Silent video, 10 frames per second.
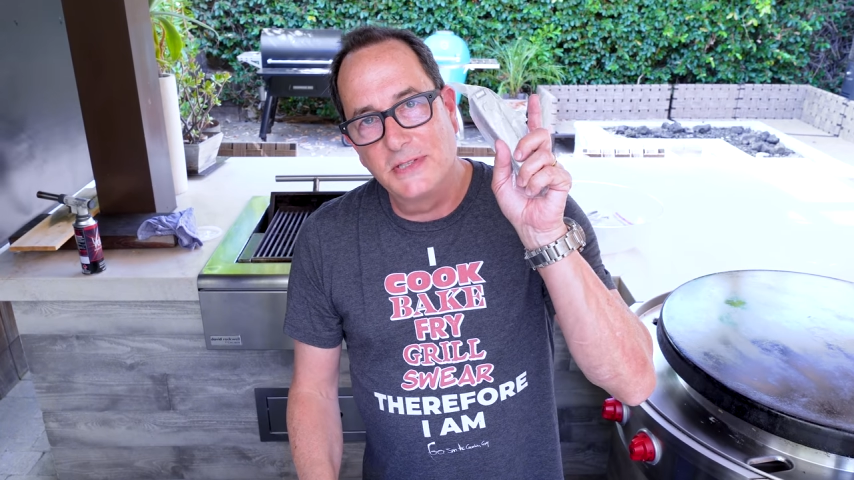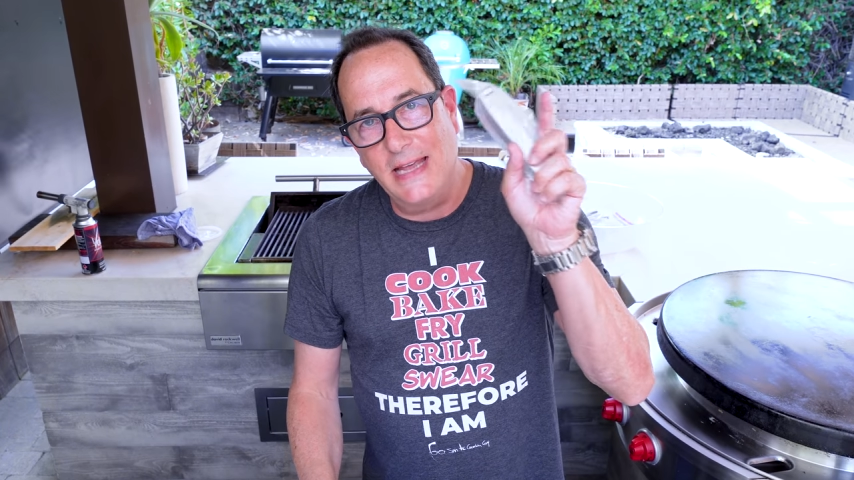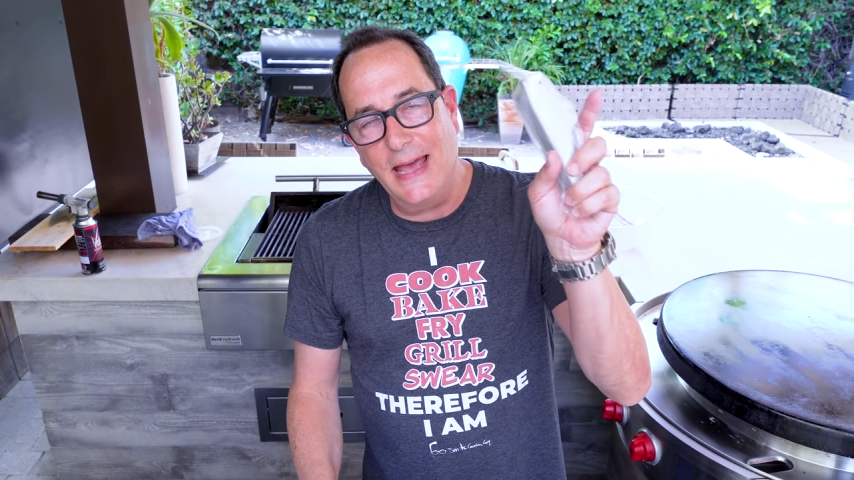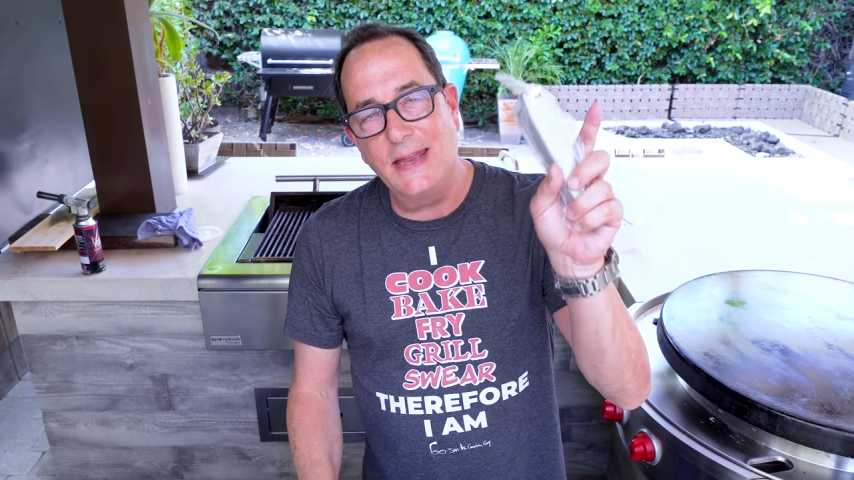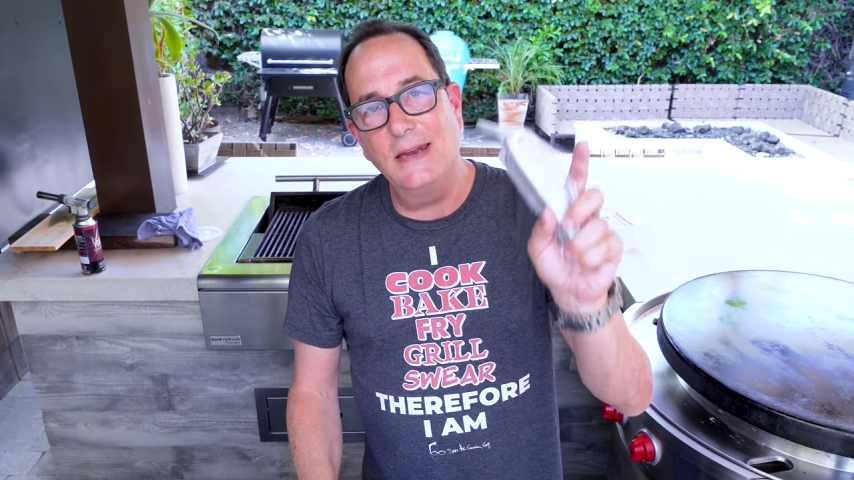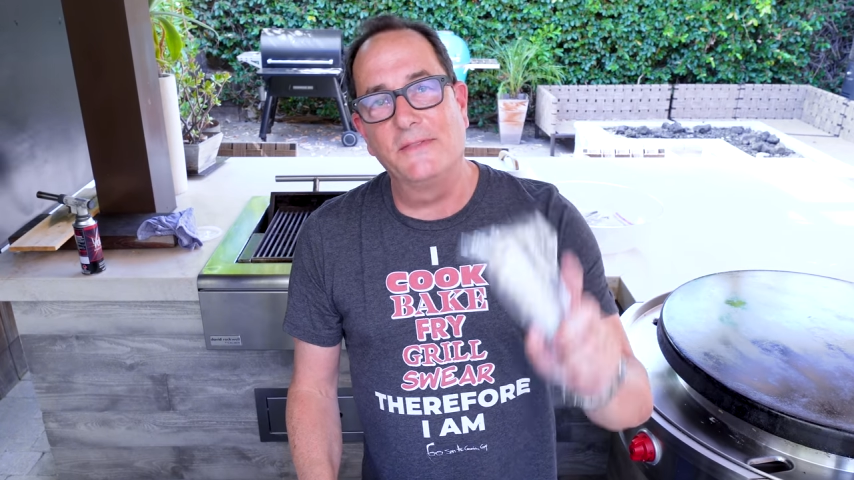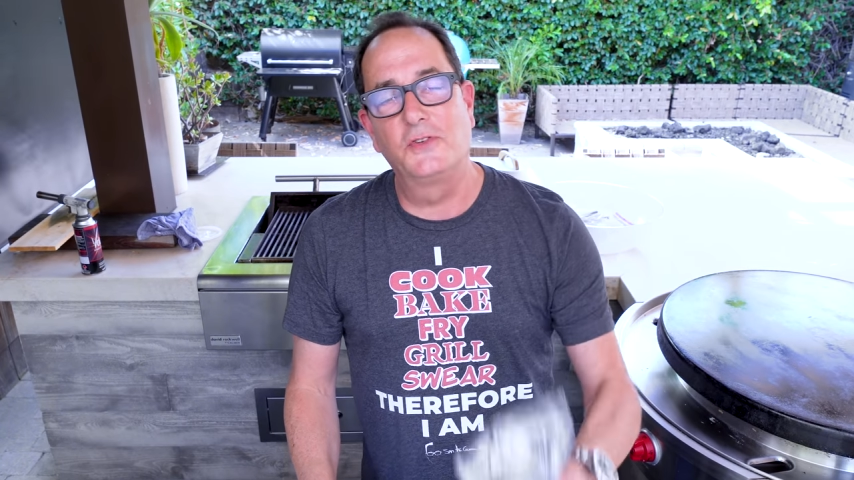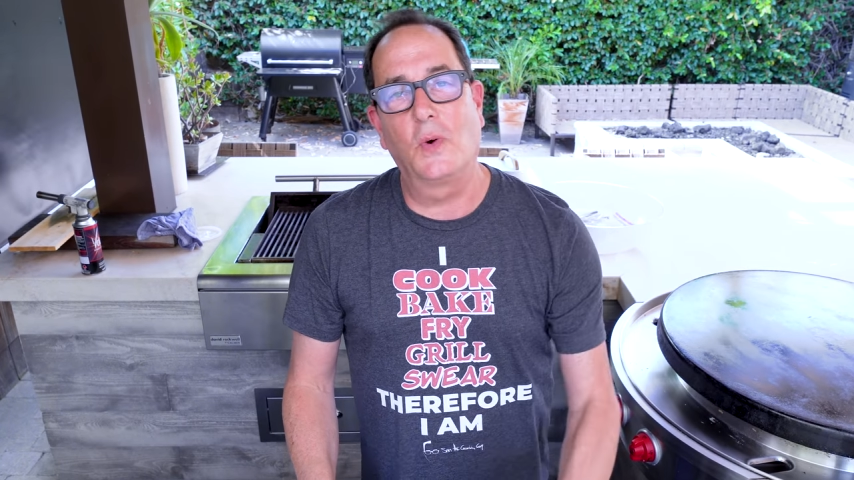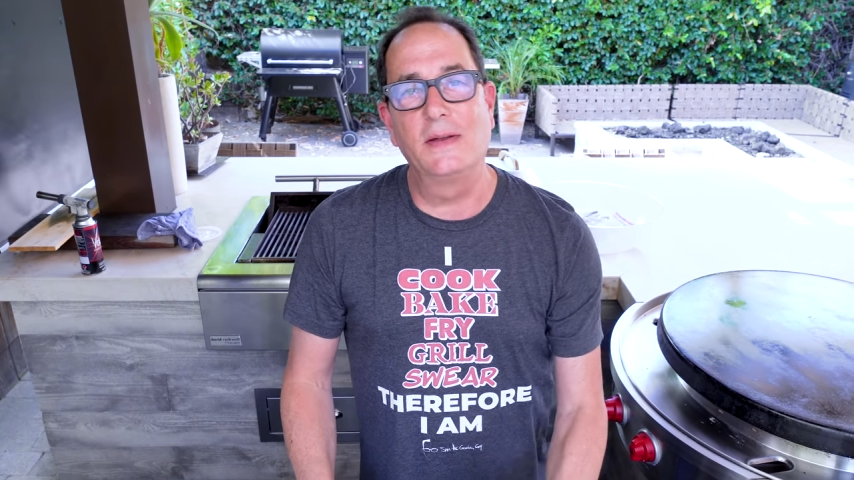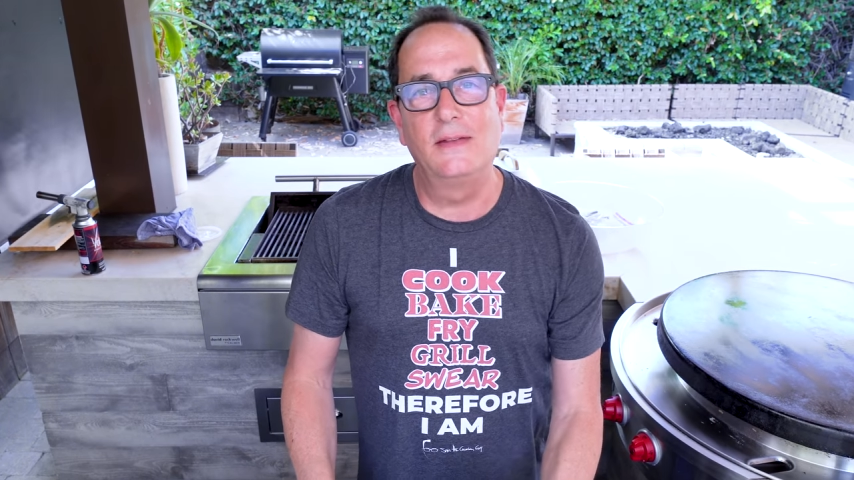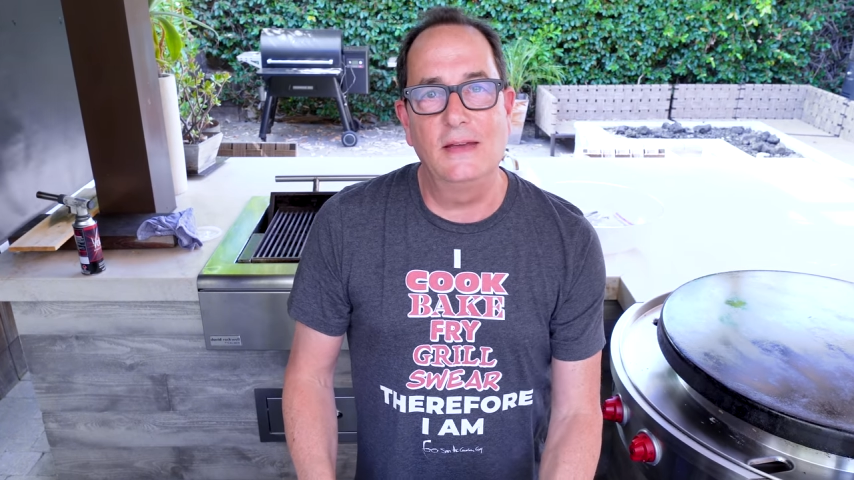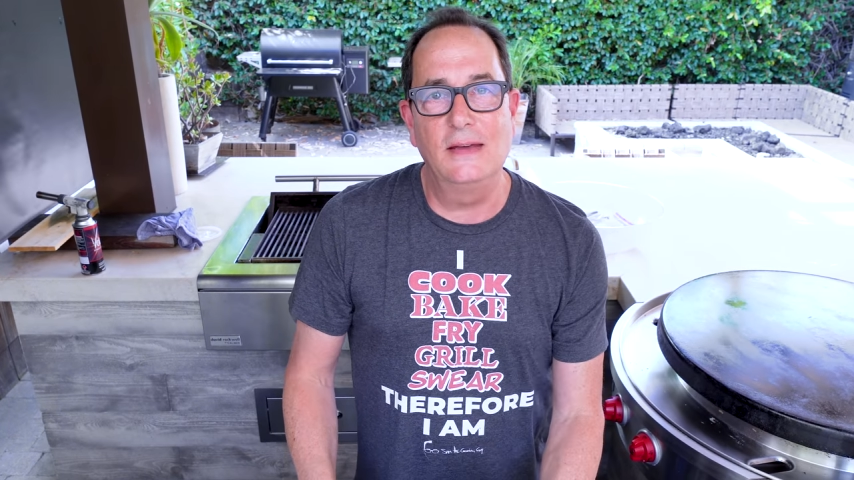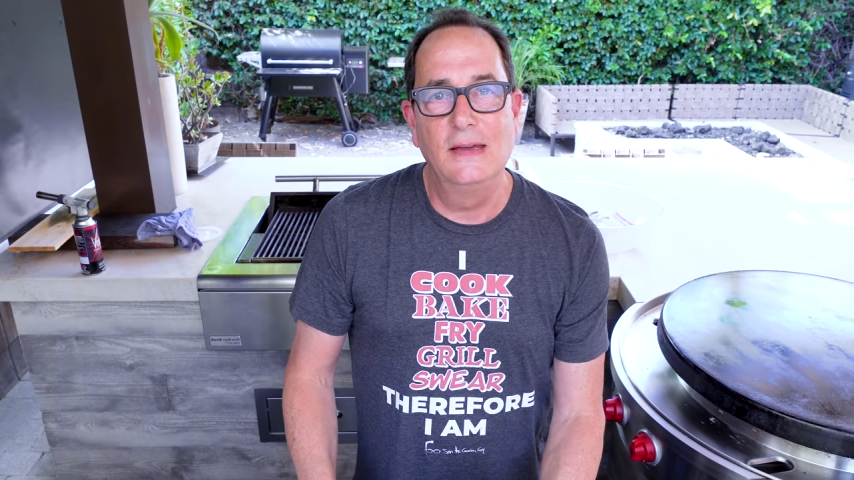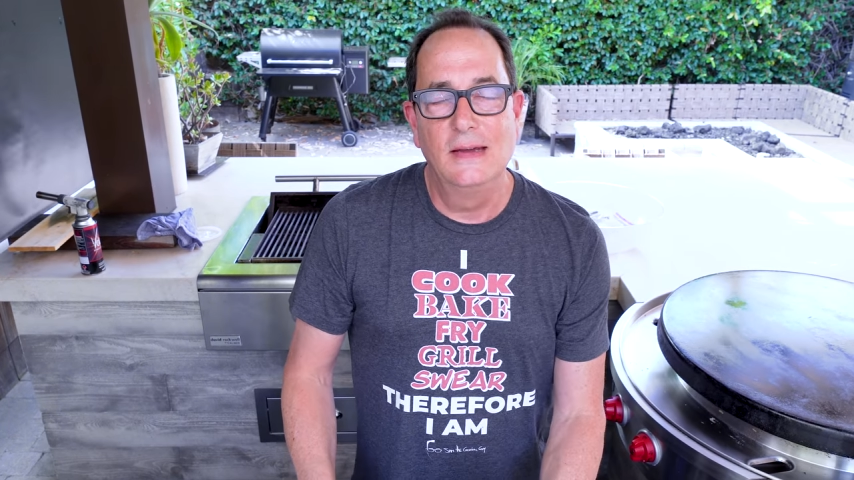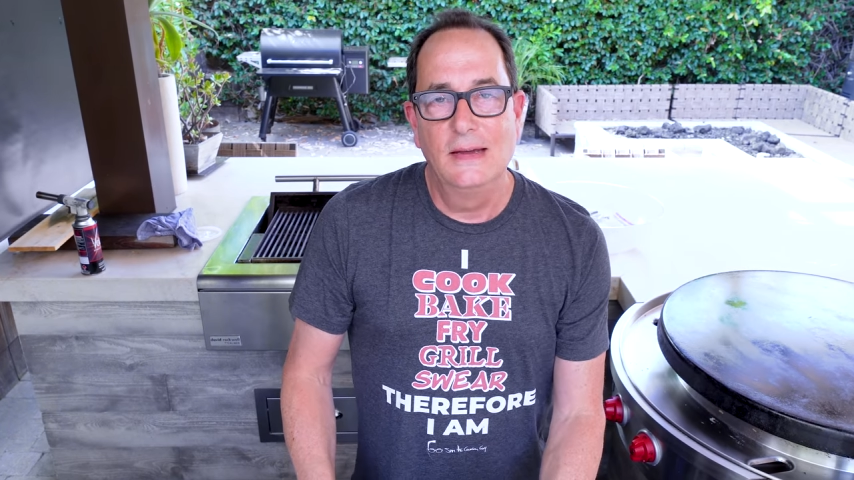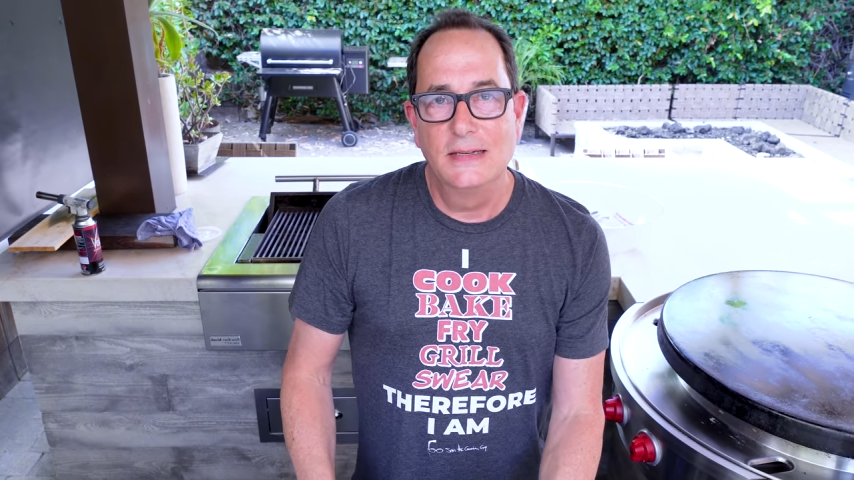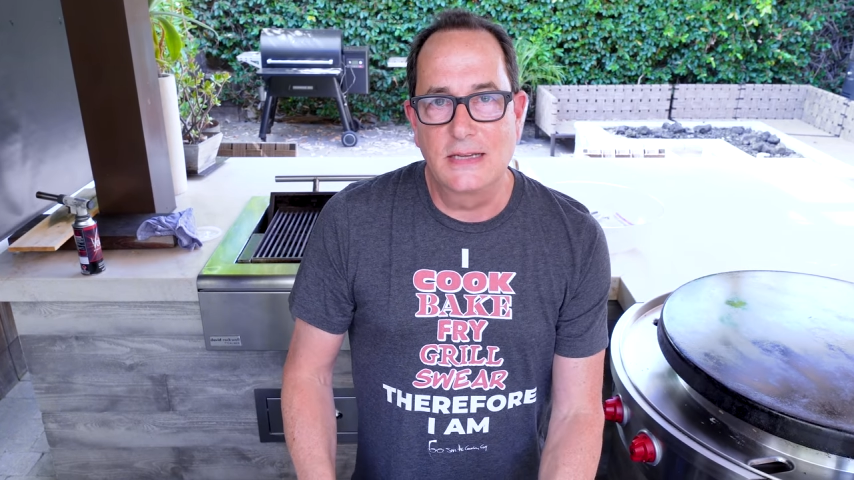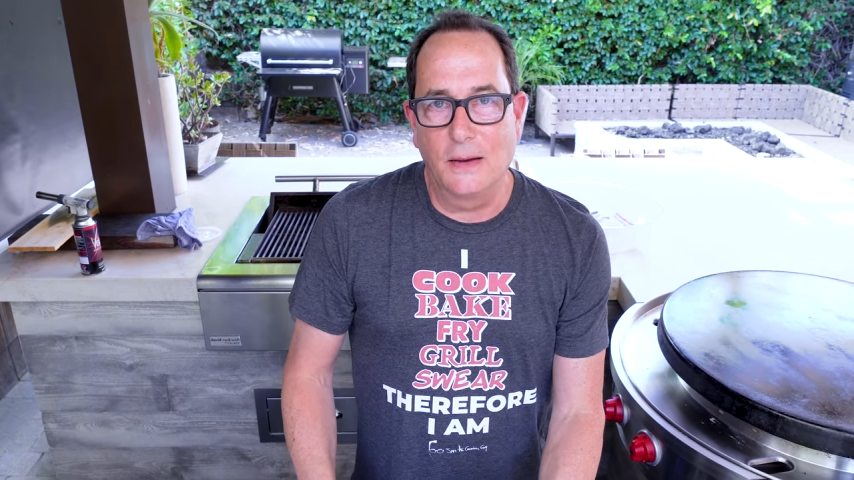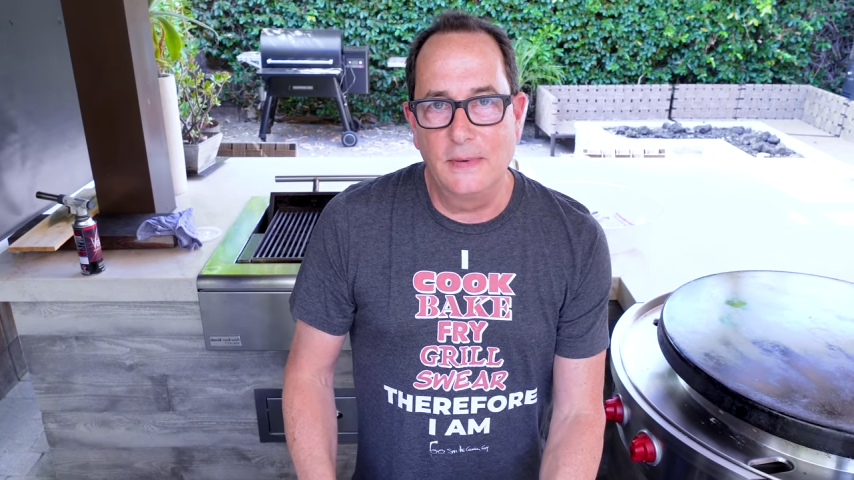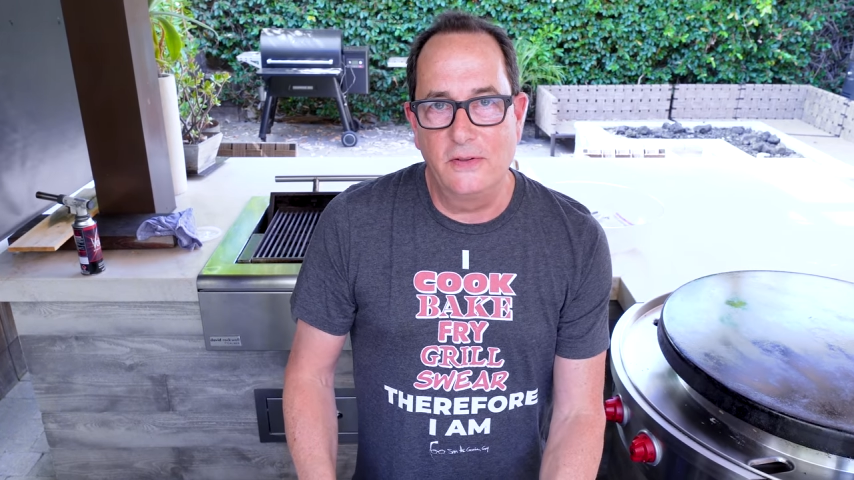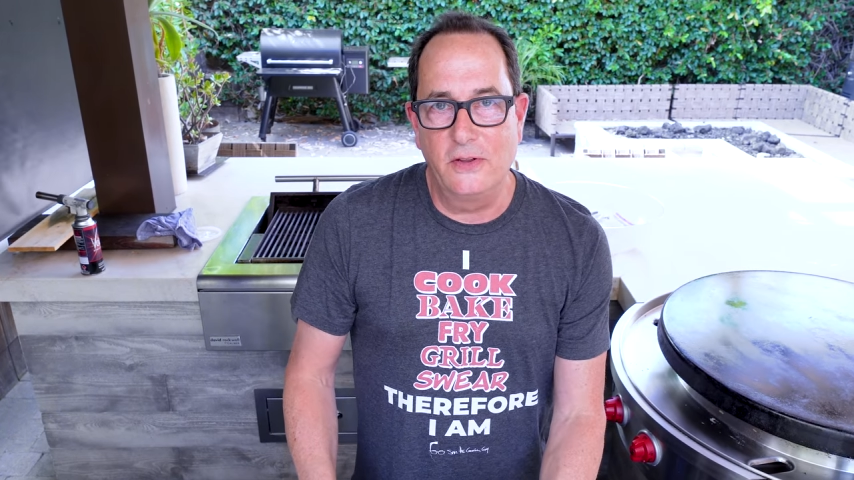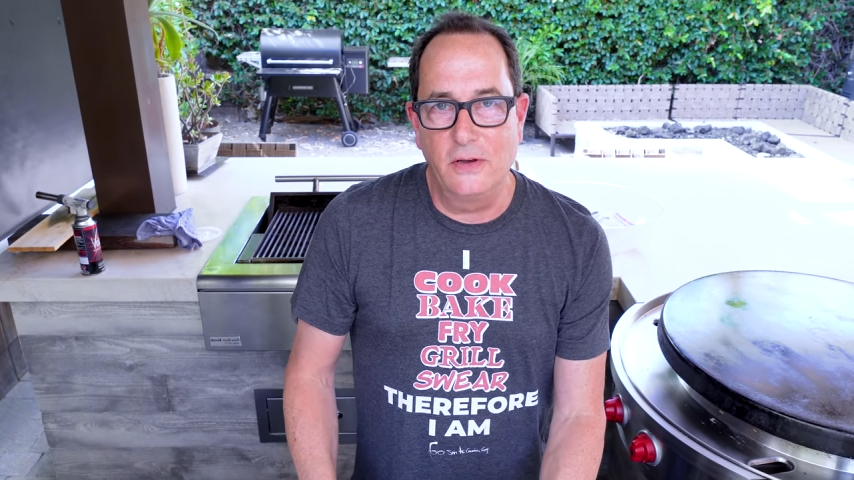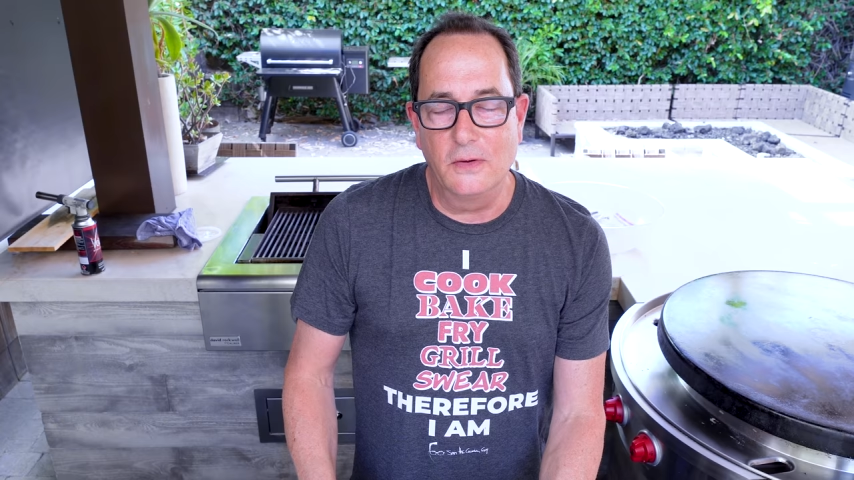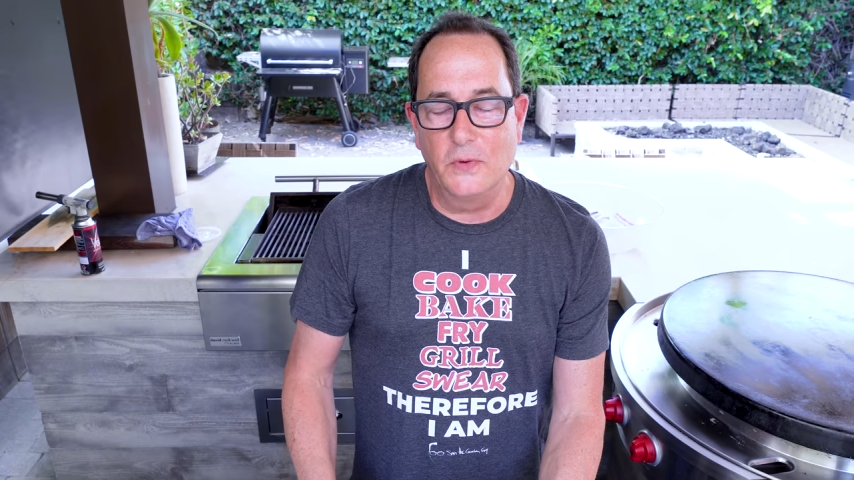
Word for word: ten of twenty is coming to you.